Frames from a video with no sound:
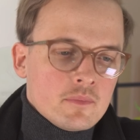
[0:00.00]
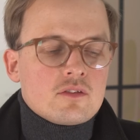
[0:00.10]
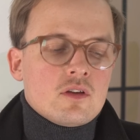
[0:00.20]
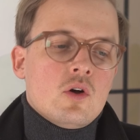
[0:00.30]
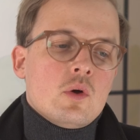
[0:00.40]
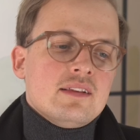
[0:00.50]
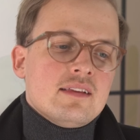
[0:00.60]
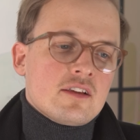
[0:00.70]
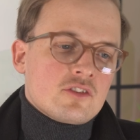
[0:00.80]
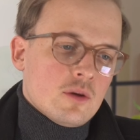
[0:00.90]
So in
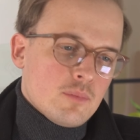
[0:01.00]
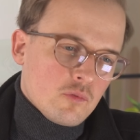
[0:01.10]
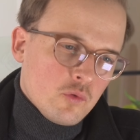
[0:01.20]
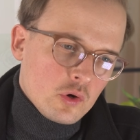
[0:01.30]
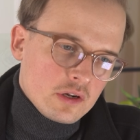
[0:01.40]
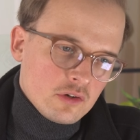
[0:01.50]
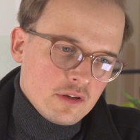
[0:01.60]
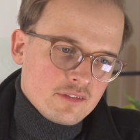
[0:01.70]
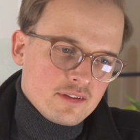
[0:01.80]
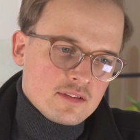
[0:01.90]
this example,
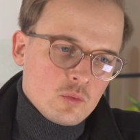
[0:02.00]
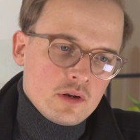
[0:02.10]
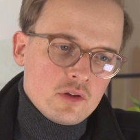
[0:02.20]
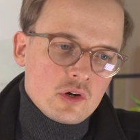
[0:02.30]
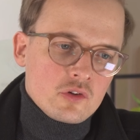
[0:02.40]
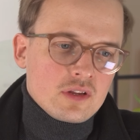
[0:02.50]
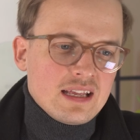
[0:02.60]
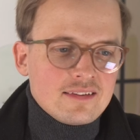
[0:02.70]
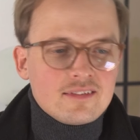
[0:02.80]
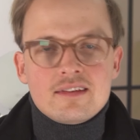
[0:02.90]
461 euros
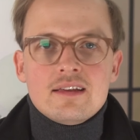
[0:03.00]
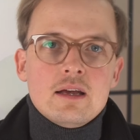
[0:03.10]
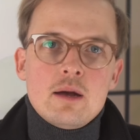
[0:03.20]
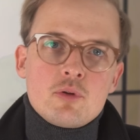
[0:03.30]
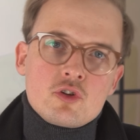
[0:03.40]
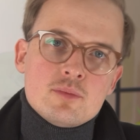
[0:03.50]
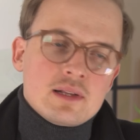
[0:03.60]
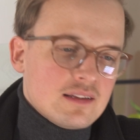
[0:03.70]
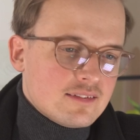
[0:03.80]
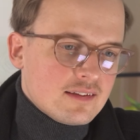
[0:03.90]
is
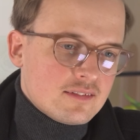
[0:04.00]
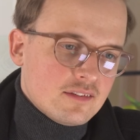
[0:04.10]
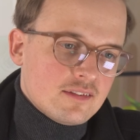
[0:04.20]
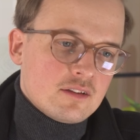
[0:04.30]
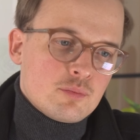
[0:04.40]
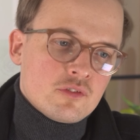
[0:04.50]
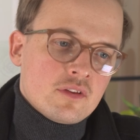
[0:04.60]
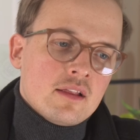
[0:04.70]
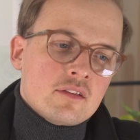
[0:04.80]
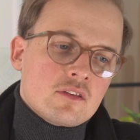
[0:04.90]
approximately
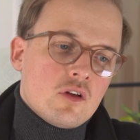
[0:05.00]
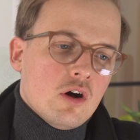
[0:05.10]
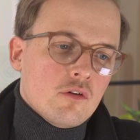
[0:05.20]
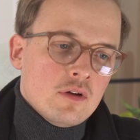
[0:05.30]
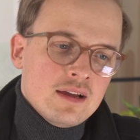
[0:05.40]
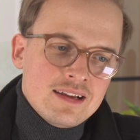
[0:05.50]
66% of